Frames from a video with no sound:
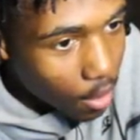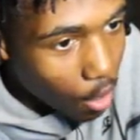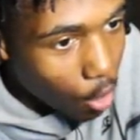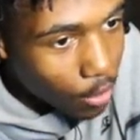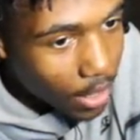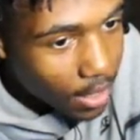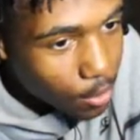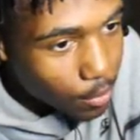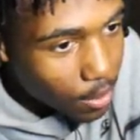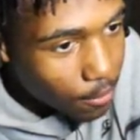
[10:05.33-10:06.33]
Oh, that gets
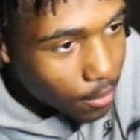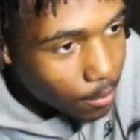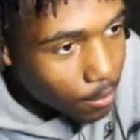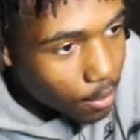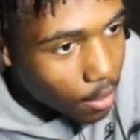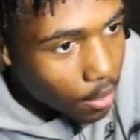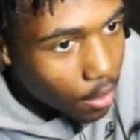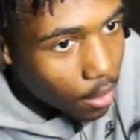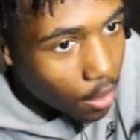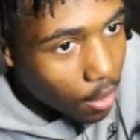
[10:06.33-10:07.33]
rid of him.
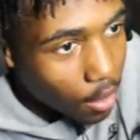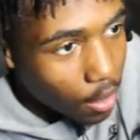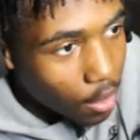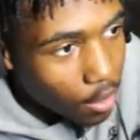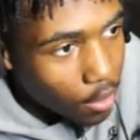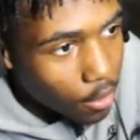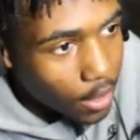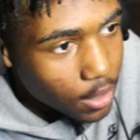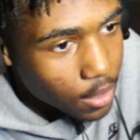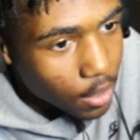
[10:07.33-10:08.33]
Oh,
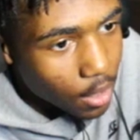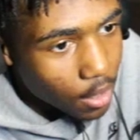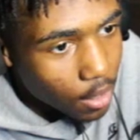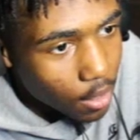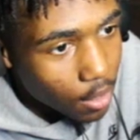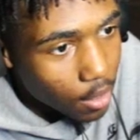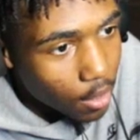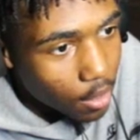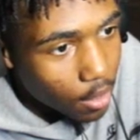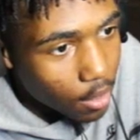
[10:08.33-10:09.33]
that's good.
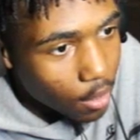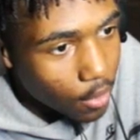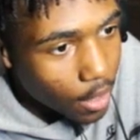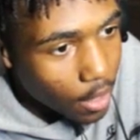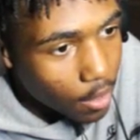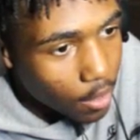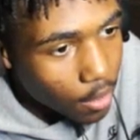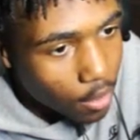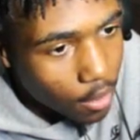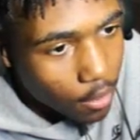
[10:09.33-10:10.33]
Okay.
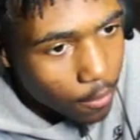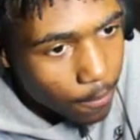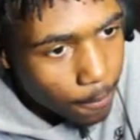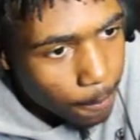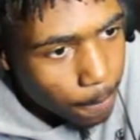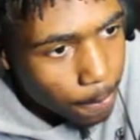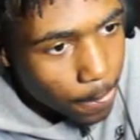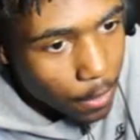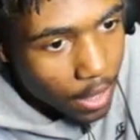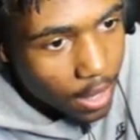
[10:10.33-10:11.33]

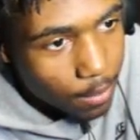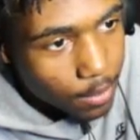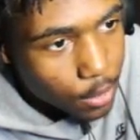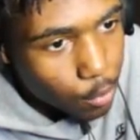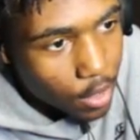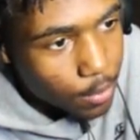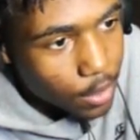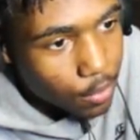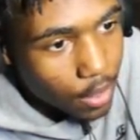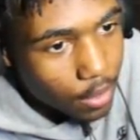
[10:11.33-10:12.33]
Okay, I gotta just watch my
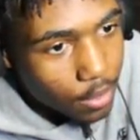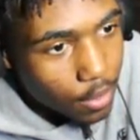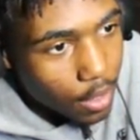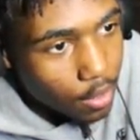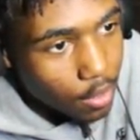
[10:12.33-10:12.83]
surroundings. Okay.